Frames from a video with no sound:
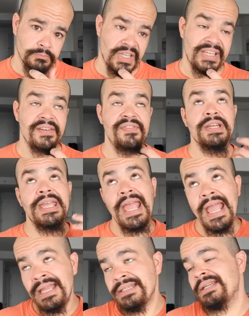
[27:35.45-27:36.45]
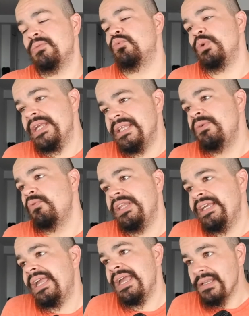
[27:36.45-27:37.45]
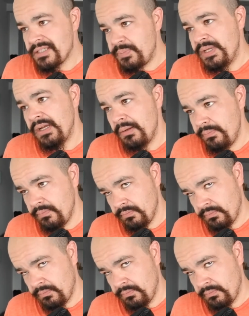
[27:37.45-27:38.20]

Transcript: And if you really can't speak up,